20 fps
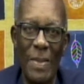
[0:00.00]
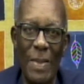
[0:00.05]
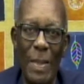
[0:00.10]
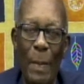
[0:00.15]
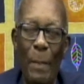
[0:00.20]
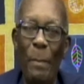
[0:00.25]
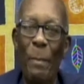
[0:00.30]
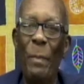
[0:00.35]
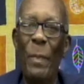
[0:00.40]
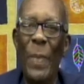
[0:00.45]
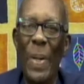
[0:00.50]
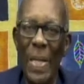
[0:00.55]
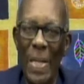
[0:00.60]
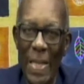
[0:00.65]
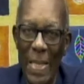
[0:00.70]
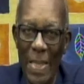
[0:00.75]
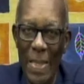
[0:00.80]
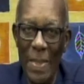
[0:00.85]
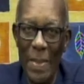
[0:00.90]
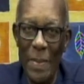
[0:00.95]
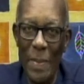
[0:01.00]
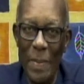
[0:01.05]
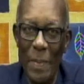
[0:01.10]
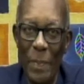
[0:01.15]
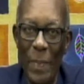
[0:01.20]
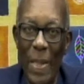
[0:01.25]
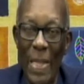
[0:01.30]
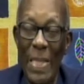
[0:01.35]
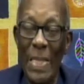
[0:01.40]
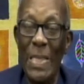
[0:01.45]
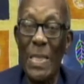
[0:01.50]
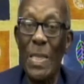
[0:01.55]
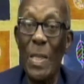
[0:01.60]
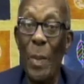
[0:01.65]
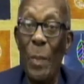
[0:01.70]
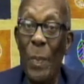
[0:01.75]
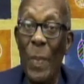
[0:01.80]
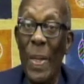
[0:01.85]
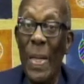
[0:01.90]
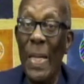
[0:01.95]
money by
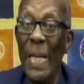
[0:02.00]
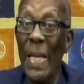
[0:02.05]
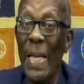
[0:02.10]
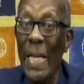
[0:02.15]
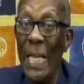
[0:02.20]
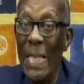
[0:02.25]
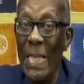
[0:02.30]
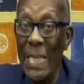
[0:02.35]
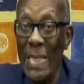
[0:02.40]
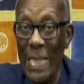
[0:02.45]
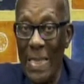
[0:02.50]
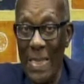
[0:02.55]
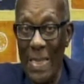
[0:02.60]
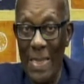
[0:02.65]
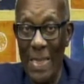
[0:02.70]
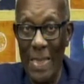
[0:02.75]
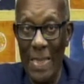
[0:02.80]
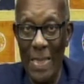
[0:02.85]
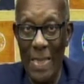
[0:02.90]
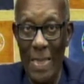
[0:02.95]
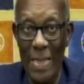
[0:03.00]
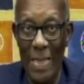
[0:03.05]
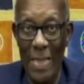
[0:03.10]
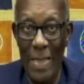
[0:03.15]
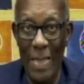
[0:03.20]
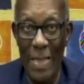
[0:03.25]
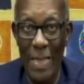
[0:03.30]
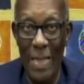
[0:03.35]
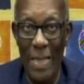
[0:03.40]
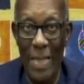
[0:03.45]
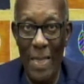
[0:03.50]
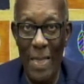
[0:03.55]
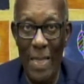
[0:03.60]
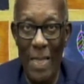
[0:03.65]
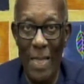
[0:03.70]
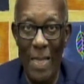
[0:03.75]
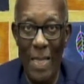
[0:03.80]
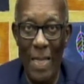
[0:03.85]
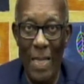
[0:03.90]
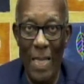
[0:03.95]
somebody else,
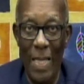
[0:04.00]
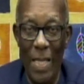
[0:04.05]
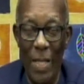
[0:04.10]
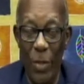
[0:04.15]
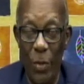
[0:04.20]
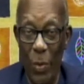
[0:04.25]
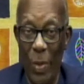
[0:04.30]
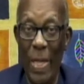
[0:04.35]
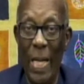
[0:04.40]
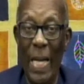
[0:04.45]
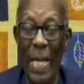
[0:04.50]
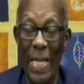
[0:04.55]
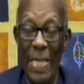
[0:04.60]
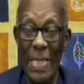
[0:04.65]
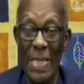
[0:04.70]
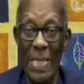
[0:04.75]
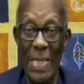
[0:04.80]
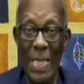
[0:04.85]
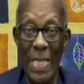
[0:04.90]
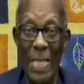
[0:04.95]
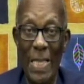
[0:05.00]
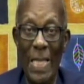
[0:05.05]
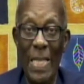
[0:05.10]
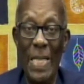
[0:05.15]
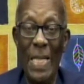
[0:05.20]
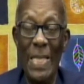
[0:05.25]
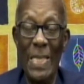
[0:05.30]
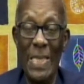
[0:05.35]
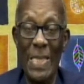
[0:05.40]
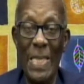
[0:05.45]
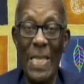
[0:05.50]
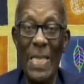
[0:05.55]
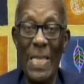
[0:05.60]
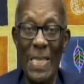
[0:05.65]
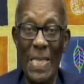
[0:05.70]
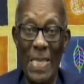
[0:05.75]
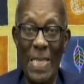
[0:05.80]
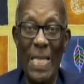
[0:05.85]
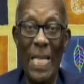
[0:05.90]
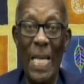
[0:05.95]
you can't say the
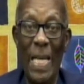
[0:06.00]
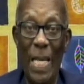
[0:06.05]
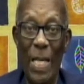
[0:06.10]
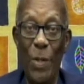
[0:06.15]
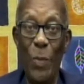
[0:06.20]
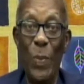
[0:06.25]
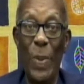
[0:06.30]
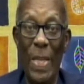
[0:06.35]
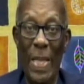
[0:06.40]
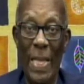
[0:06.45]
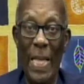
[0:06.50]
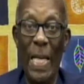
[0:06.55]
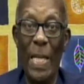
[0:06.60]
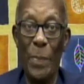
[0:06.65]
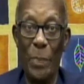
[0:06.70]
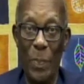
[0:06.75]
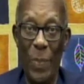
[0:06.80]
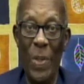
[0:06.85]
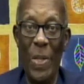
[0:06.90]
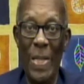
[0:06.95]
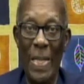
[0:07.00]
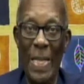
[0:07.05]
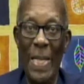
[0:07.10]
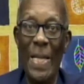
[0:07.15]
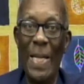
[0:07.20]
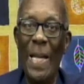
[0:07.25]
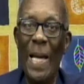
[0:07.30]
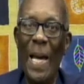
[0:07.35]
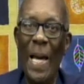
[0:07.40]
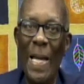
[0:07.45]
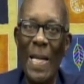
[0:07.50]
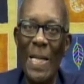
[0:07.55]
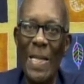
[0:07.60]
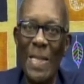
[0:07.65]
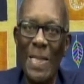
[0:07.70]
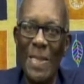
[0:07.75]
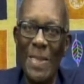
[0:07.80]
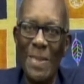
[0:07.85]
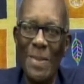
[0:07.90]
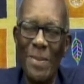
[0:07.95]
deceased died with that money in
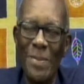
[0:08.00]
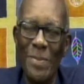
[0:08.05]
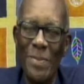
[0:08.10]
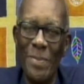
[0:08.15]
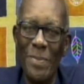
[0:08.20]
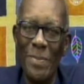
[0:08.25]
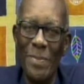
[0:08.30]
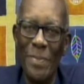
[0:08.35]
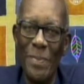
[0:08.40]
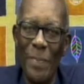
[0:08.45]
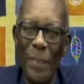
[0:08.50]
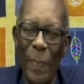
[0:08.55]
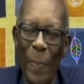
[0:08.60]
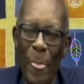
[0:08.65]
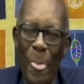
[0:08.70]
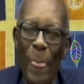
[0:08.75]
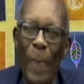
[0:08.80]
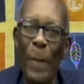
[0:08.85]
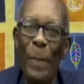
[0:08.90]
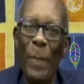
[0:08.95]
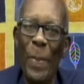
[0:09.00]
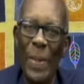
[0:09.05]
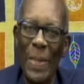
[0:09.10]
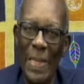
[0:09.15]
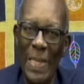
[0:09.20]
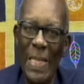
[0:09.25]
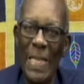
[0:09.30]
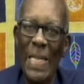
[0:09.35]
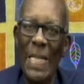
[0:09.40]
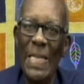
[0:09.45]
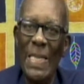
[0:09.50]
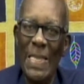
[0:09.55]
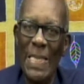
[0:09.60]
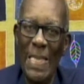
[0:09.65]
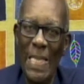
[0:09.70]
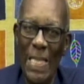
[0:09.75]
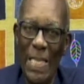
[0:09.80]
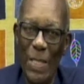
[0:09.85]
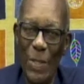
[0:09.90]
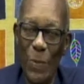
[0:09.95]
hand, but the
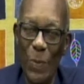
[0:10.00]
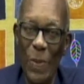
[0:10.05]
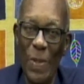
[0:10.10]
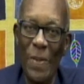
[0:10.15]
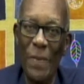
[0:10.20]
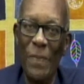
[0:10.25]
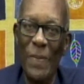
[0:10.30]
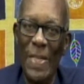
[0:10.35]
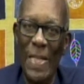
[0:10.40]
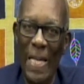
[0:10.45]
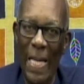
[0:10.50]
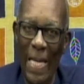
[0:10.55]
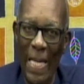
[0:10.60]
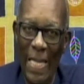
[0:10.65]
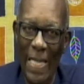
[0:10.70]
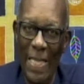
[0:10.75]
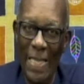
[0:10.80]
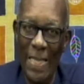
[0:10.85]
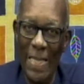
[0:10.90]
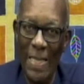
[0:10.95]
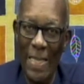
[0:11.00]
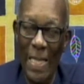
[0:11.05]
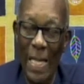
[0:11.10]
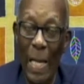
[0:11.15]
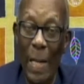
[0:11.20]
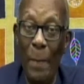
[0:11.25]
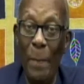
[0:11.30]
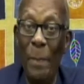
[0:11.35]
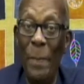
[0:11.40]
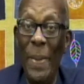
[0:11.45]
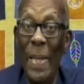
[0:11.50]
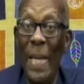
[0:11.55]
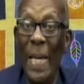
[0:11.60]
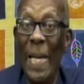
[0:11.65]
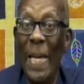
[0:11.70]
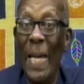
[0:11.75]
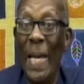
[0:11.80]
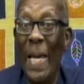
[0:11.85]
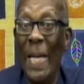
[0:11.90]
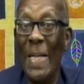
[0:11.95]
deceased would have died
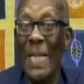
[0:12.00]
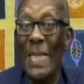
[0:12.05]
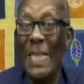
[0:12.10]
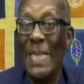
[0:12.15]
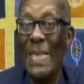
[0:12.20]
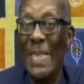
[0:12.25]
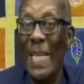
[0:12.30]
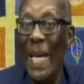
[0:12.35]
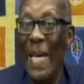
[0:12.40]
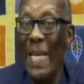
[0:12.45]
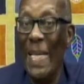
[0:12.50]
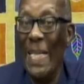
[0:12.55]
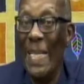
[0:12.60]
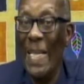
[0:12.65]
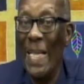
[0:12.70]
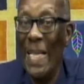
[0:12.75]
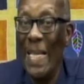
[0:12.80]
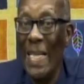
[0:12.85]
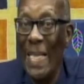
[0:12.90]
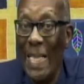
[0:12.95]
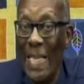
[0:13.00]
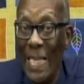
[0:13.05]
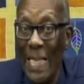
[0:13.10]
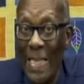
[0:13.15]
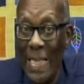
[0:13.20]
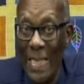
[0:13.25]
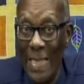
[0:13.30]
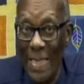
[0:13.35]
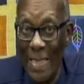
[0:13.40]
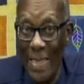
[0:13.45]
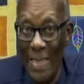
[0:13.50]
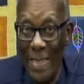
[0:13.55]
being entitled